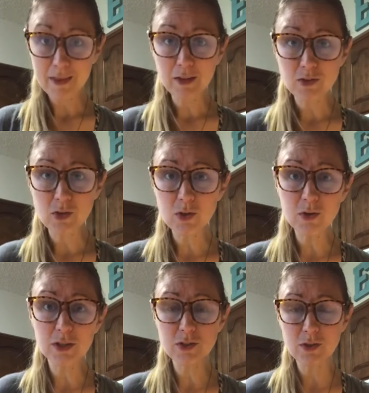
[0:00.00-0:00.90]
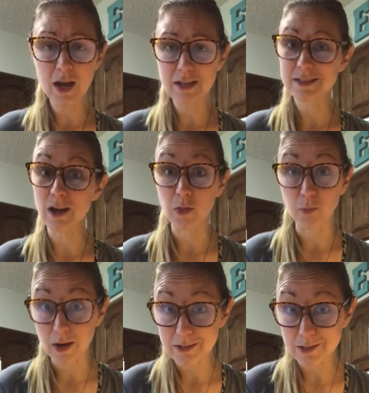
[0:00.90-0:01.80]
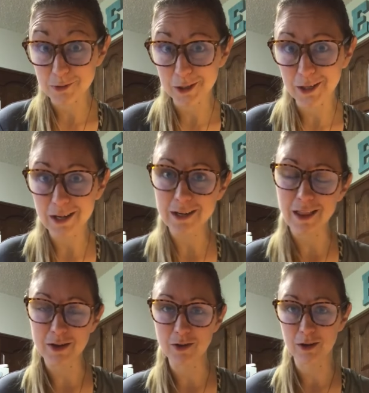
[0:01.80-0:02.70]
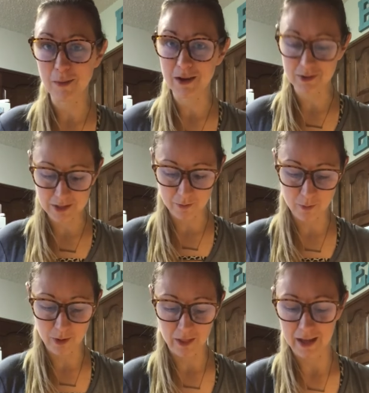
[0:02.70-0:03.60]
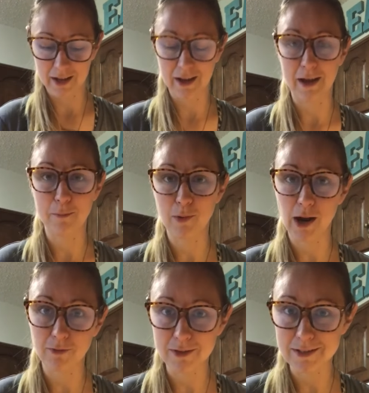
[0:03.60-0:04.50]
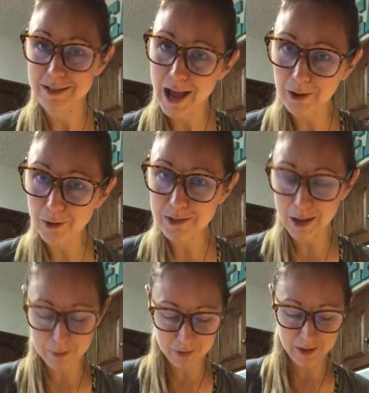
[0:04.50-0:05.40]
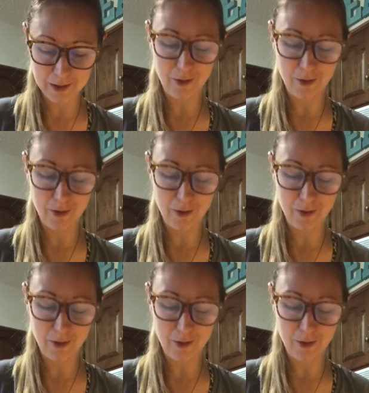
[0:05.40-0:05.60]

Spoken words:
So you could do that. Southwest is really good, and then you can make yourself more like a breakfast taco type of thing